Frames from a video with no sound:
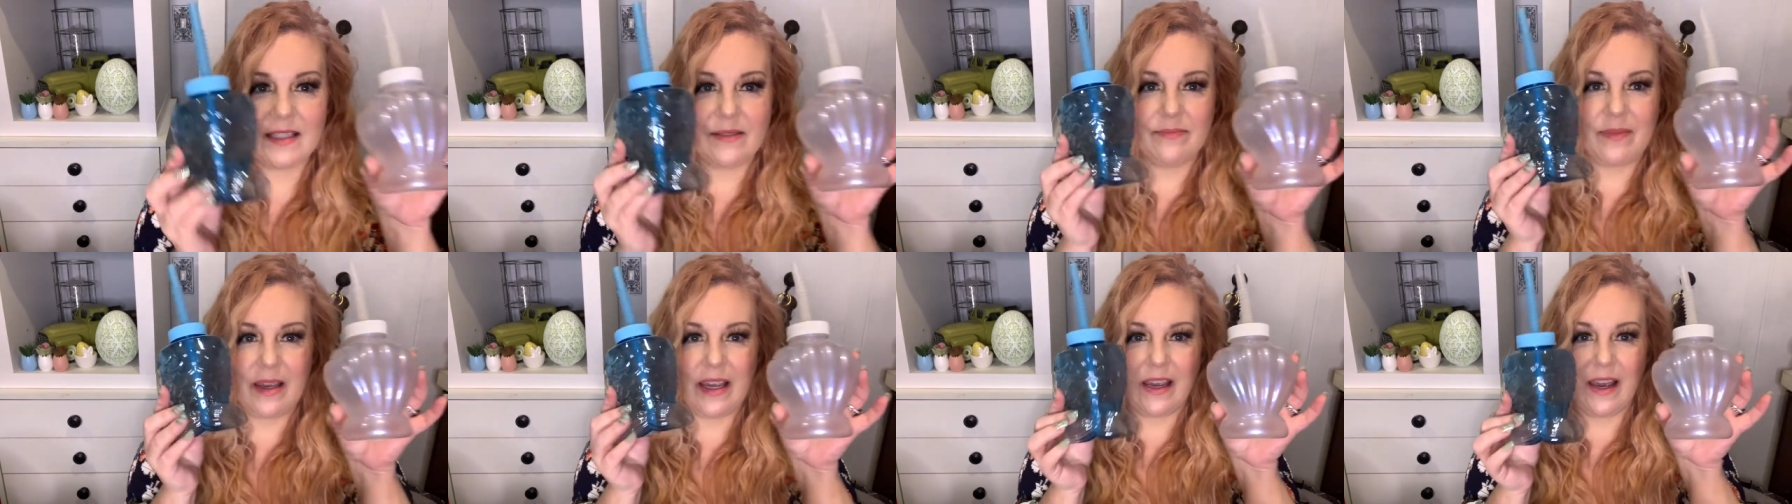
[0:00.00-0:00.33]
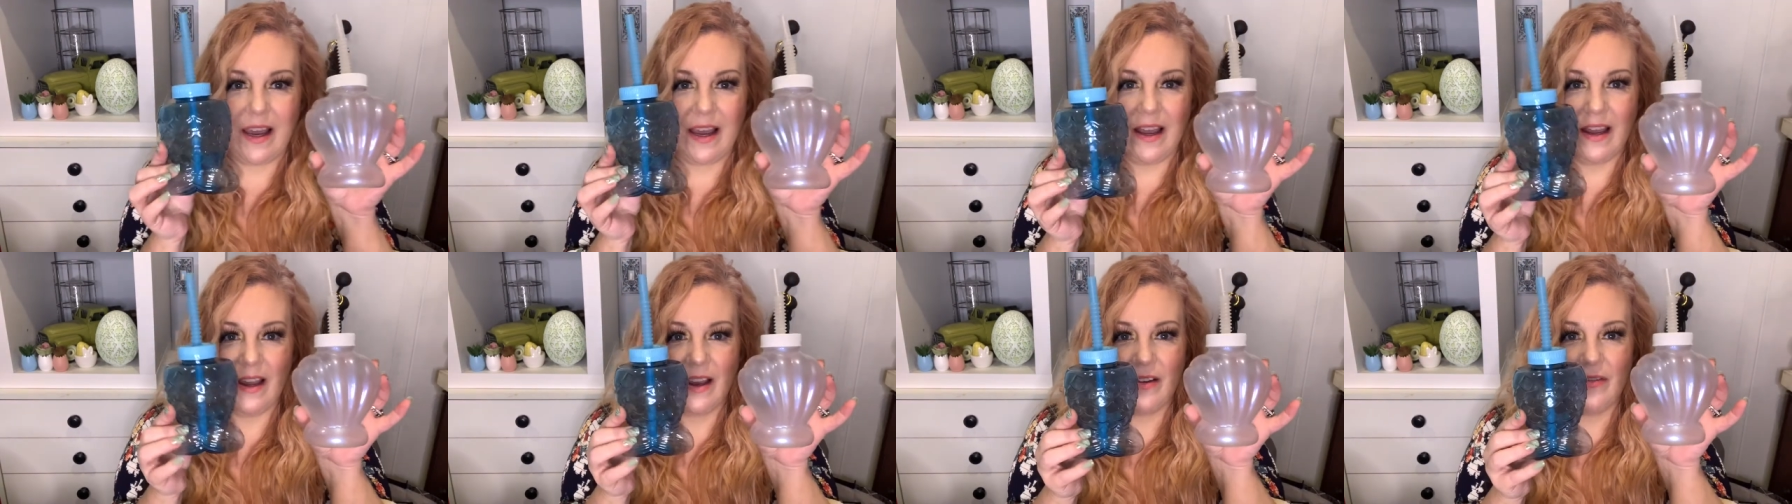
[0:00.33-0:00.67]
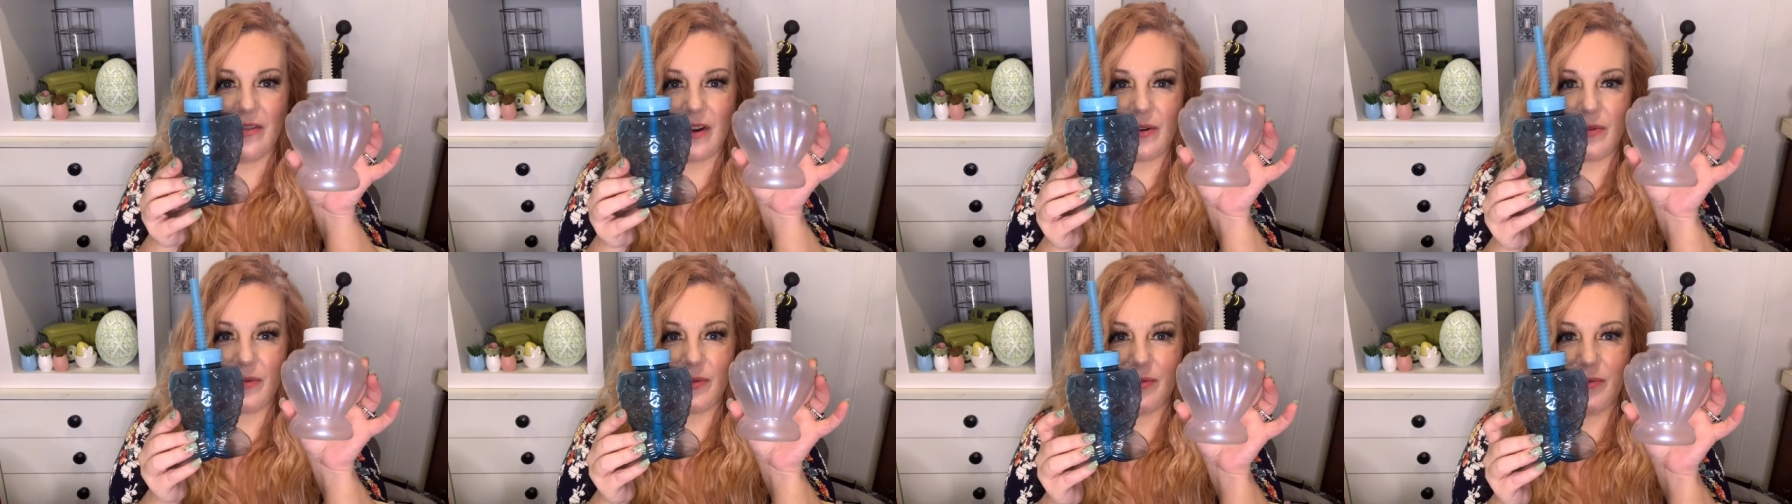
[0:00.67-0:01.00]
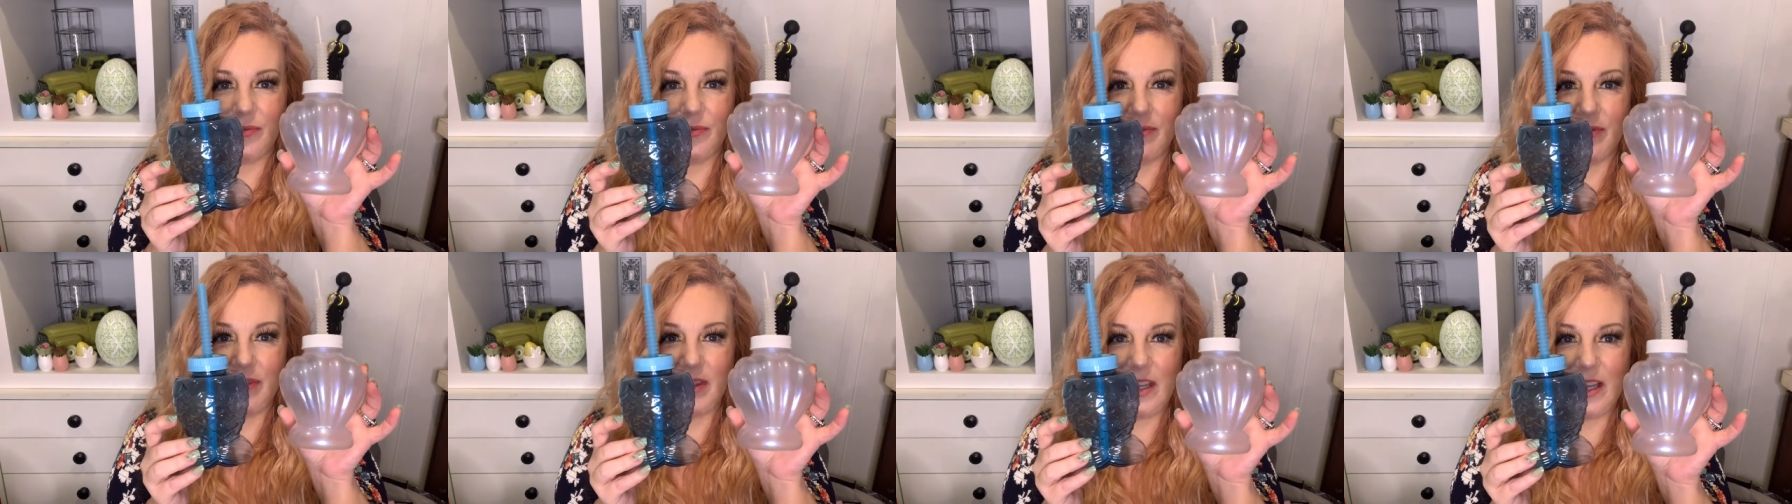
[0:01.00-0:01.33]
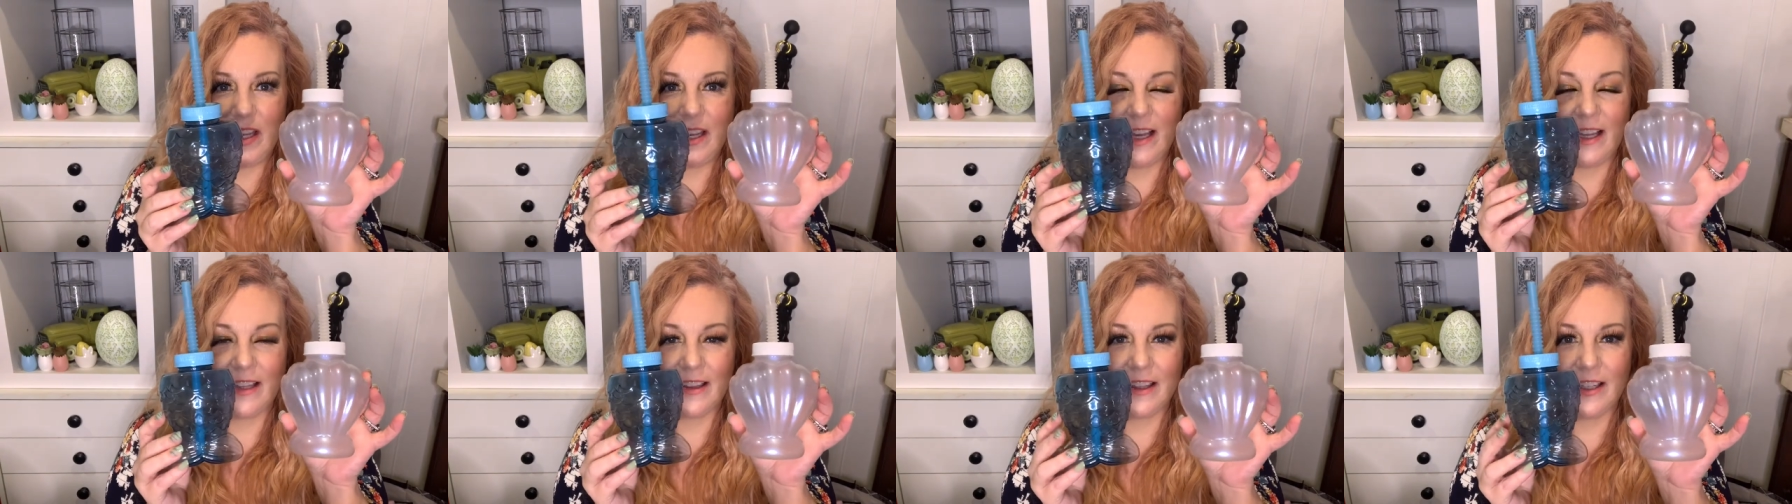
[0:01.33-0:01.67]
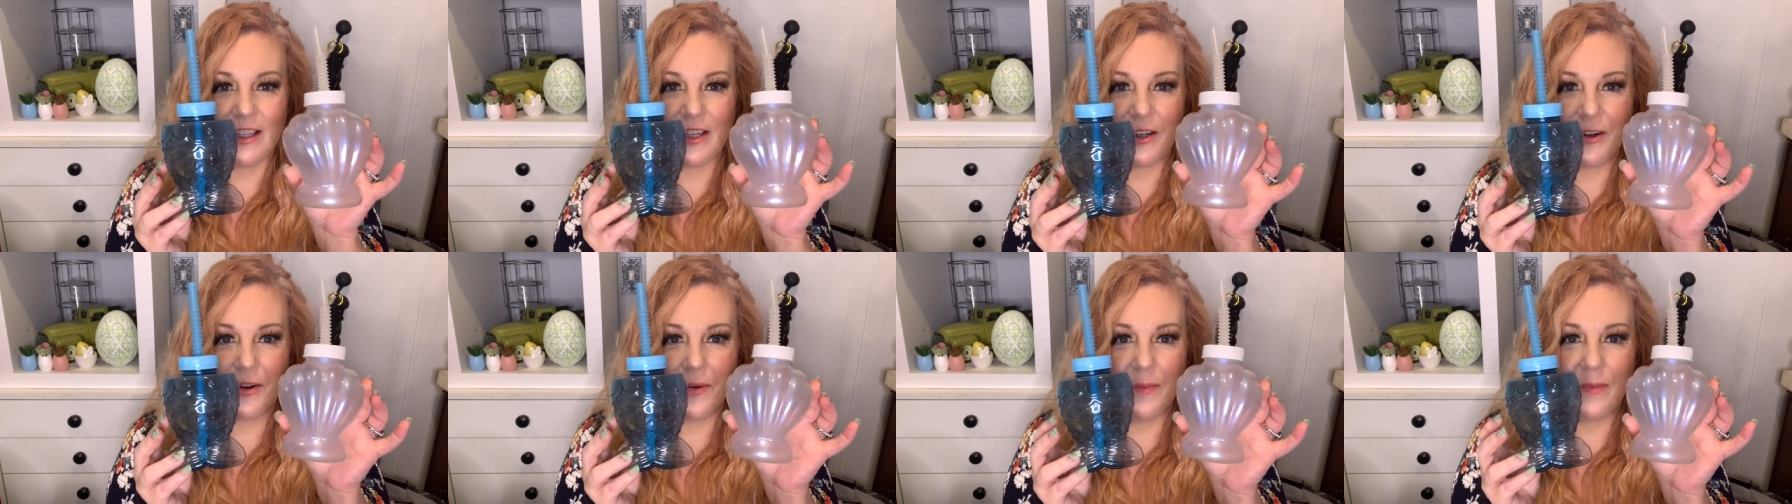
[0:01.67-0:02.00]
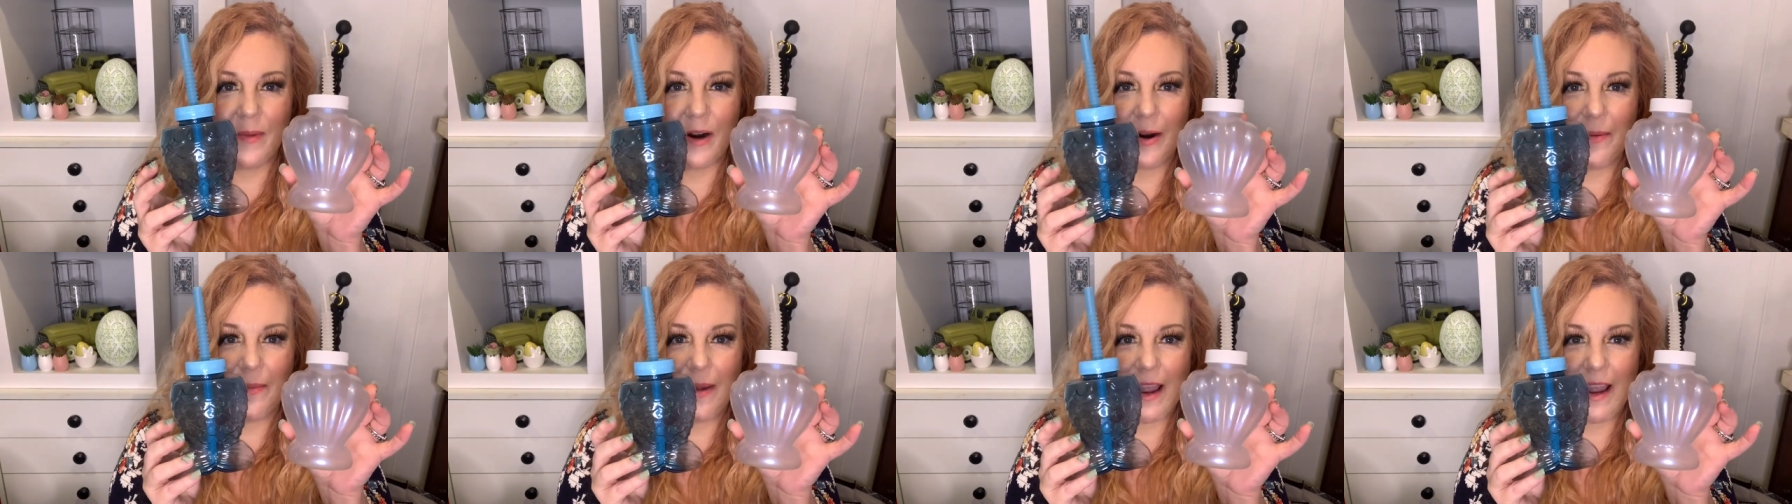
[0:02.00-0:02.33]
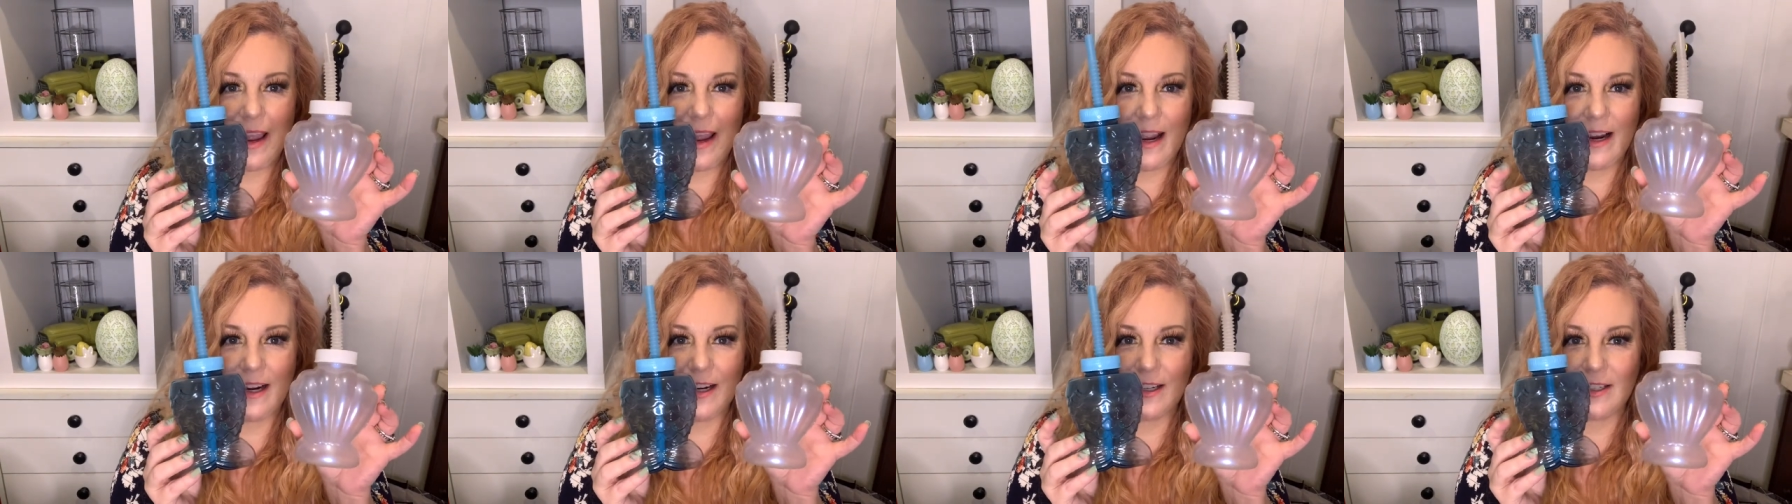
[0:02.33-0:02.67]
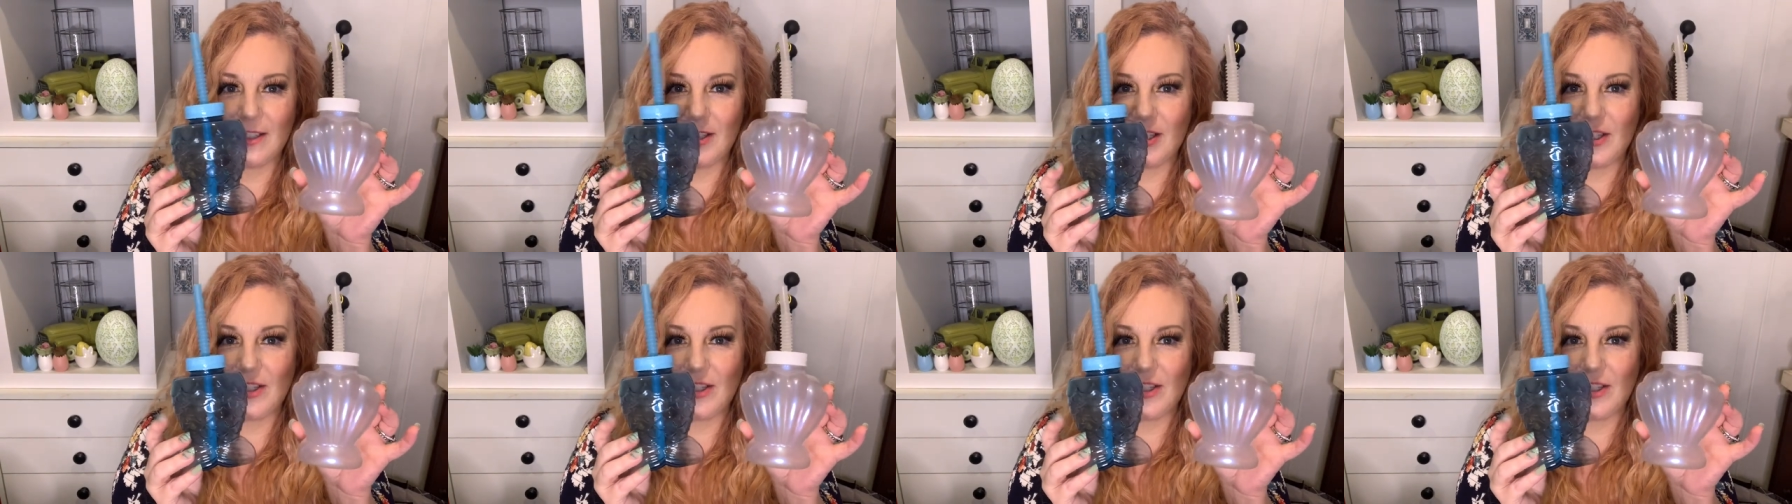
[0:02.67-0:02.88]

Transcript: me of the Little Mermaid.